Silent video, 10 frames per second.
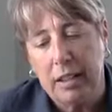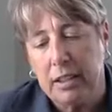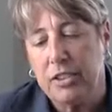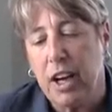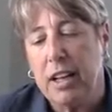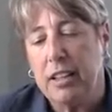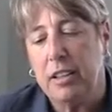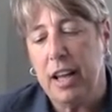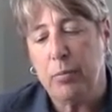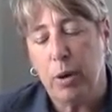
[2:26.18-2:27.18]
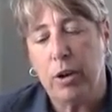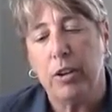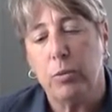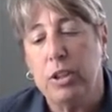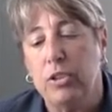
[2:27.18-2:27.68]
decided that part of
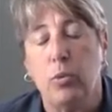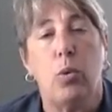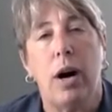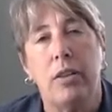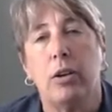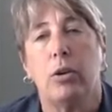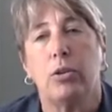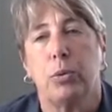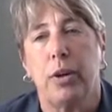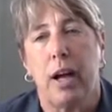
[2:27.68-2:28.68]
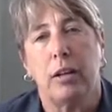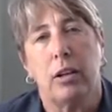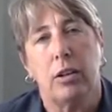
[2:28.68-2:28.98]
the reason why the goals were not